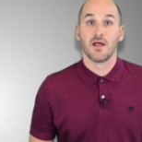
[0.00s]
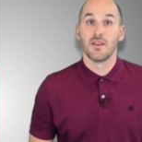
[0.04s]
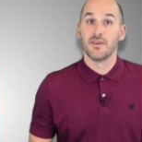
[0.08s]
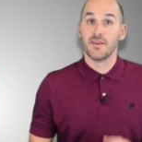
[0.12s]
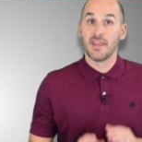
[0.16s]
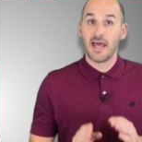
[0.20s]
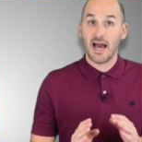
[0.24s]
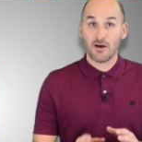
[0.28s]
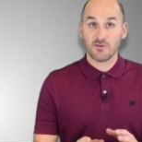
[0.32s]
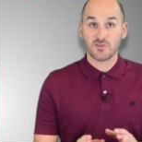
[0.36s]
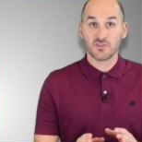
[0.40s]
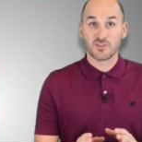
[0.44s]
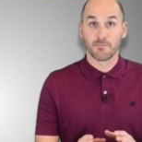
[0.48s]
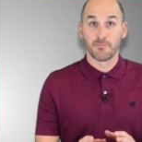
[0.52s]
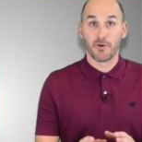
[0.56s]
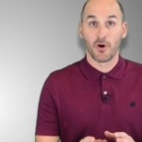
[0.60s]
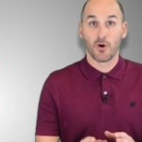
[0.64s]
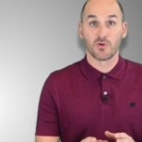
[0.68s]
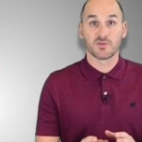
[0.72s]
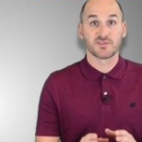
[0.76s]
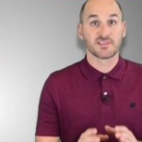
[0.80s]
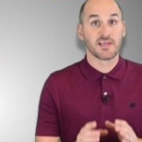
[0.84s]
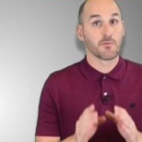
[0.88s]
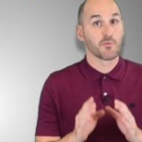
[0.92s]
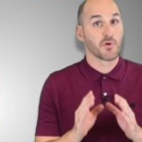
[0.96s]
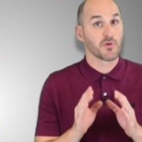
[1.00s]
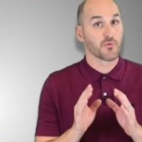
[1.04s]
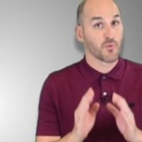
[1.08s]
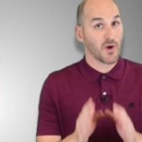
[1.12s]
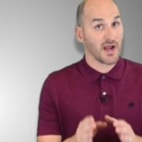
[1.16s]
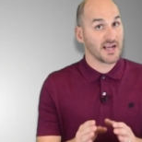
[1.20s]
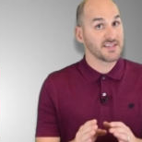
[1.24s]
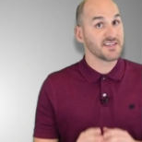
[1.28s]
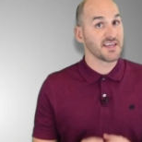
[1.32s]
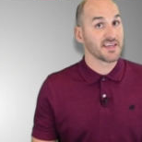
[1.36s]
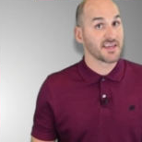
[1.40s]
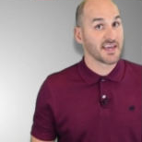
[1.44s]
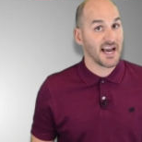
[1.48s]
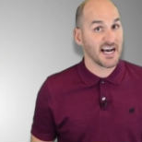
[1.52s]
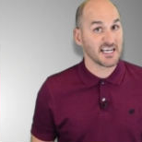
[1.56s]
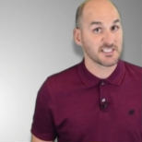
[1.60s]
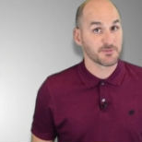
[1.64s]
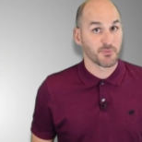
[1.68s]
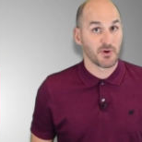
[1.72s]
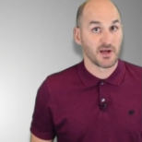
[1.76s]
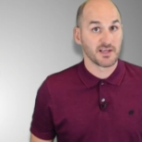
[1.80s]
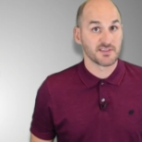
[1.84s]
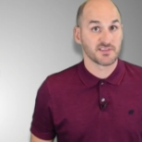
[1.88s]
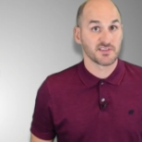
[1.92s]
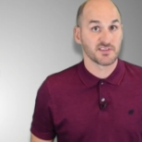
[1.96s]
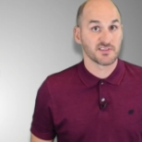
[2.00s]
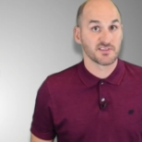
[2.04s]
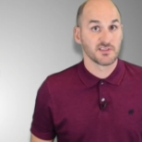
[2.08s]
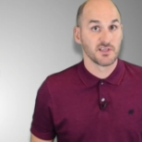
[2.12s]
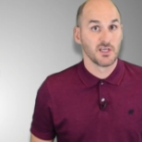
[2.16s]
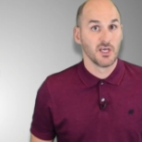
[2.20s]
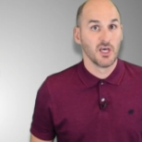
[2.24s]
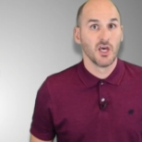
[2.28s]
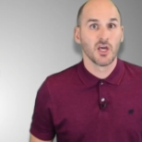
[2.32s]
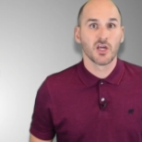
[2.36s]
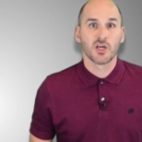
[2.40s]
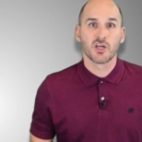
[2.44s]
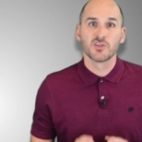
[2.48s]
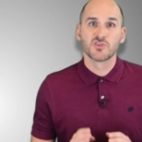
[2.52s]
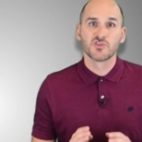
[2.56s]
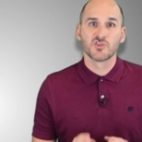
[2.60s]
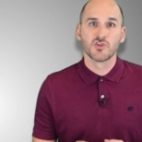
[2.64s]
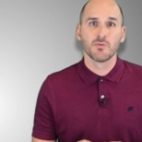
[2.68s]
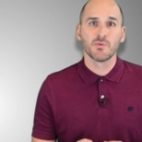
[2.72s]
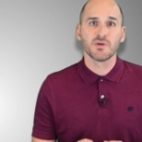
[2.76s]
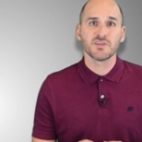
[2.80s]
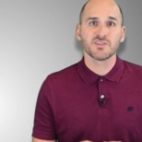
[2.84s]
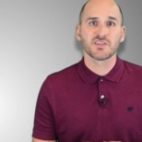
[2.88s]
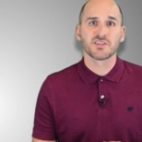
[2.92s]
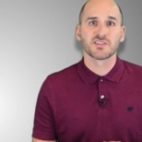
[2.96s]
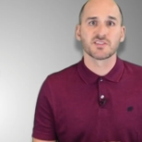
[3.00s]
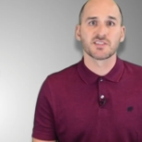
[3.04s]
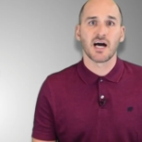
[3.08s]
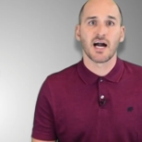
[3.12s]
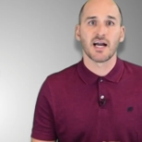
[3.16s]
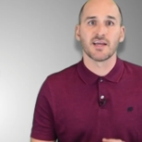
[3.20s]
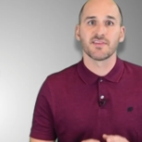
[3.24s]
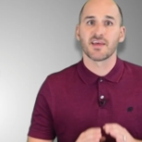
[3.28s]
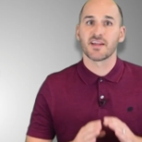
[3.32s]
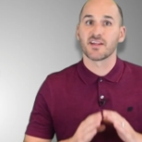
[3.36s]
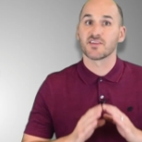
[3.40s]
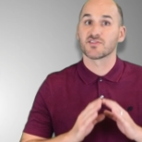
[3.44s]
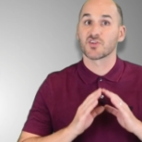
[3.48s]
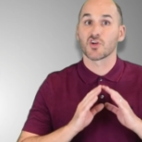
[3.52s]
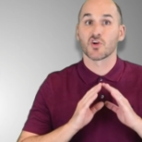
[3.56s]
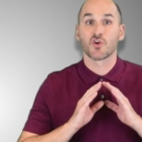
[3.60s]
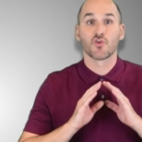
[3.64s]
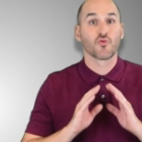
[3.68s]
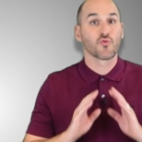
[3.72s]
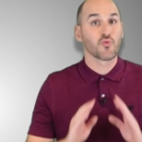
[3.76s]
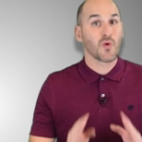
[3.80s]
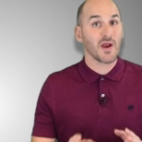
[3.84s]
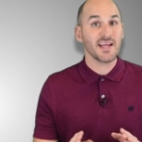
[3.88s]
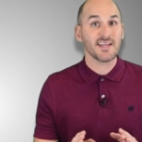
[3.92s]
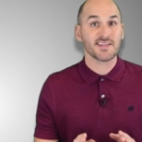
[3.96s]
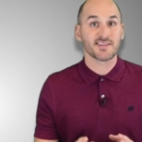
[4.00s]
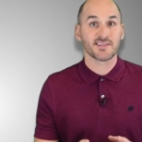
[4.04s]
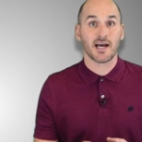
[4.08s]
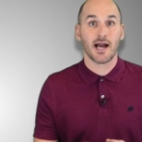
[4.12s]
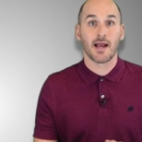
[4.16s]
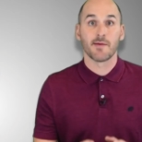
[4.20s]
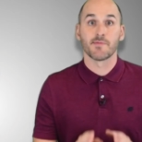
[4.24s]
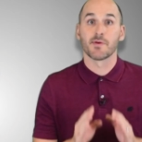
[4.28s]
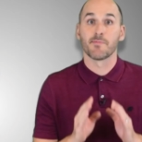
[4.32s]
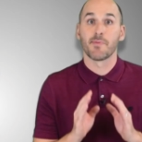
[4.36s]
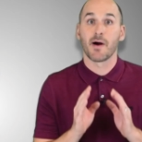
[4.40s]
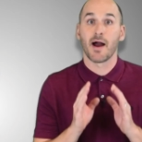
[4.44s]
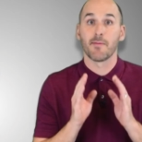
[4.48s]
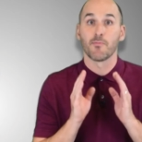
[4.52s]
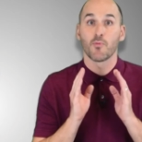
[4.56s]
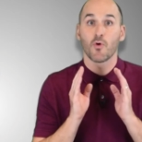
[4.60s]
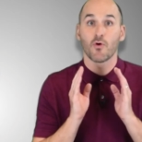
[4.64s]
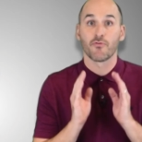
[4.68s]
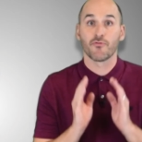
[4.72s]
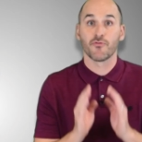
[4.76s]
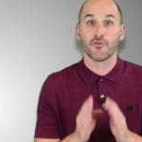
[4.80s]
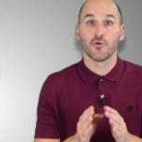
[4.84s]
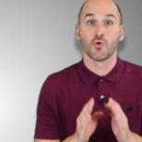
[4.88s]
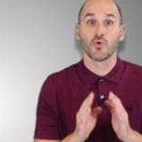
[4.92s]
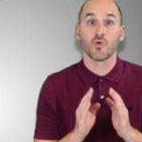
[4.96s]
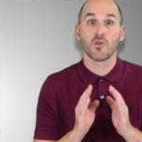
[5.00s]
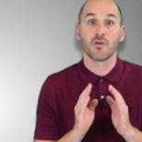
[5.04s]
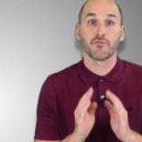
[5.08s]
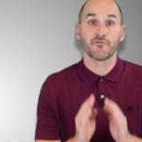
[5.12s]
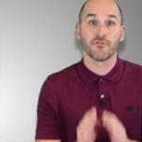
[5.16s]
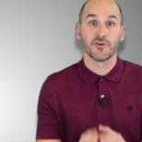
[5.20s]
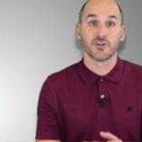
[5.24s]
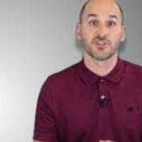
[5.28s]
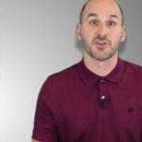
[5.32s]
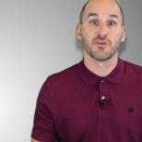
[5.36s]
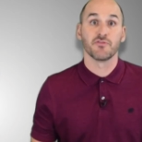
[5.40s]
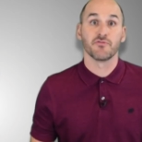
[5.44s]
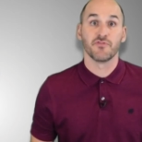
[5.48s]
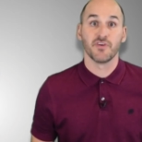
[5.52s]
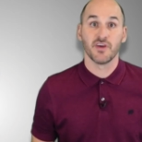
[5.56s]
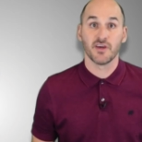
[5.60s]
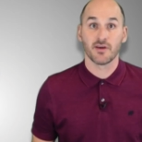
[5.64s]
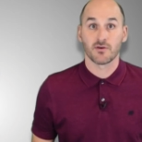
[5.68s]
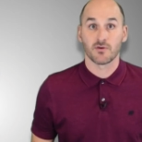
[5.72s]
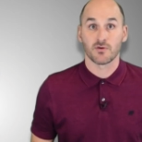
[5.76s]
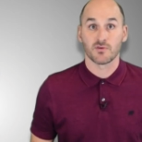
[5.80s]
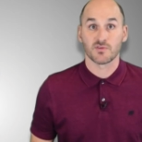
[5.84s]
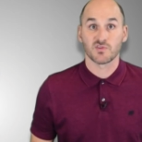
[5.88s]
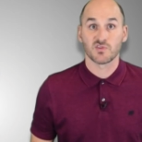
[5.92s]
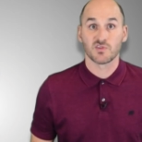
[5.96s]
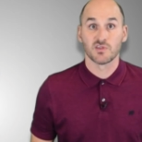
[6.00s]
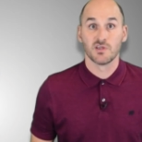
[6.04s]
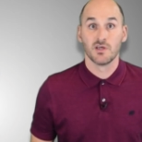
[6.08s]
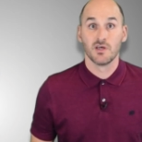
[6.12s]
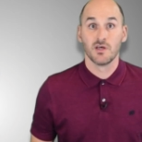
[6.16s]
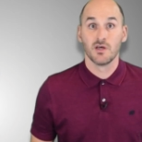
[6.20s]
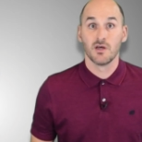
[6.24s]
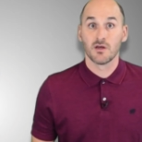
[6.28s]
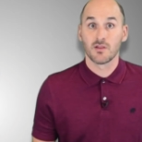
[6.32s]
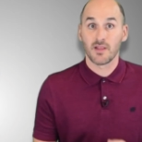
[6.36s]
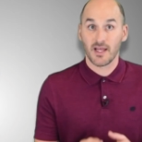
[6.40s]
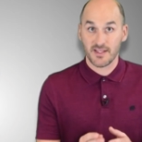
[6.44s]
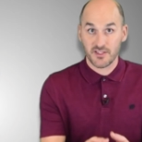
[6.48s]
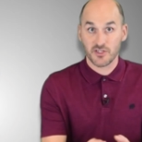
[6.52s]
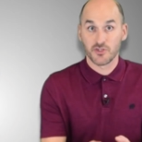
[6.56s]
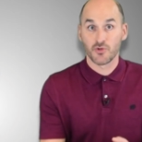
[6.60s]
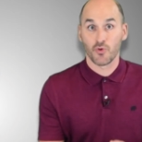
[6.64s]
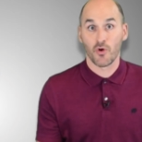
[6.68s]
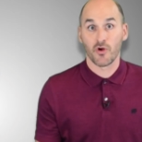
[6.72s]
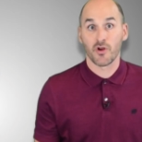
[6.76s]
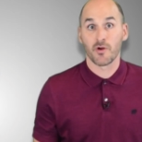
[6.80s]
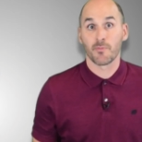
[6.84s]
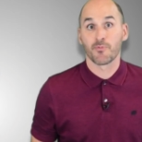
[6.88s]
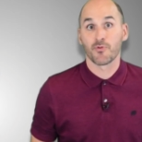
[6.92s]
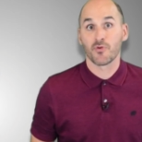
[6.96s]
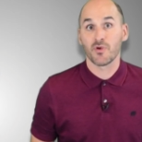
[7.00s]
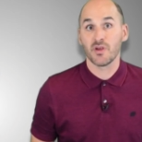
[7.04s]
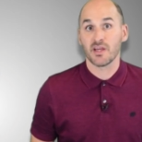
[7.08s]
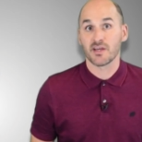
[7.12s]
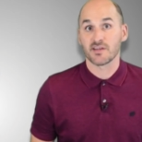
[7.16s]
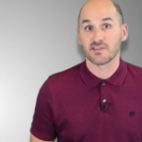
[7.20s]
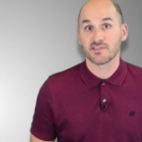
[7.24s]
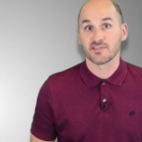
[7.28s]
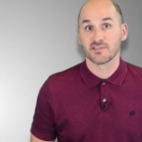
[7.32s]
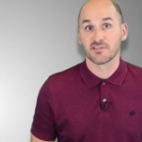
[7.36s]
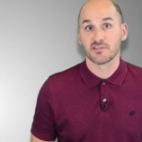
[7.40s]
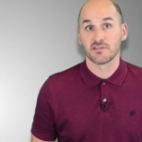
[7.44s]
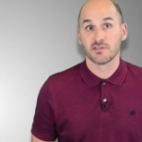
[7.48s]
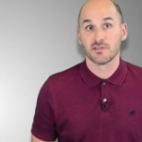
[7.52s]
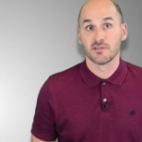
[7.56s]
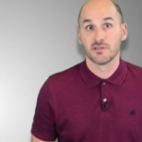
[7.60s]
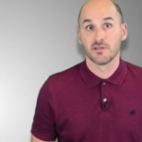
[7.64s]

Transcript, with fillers: Now suppose that with rising gas prices, consumers decide that it's a great time to buy more fuel-efficient vehicles, like the Toyota Prius,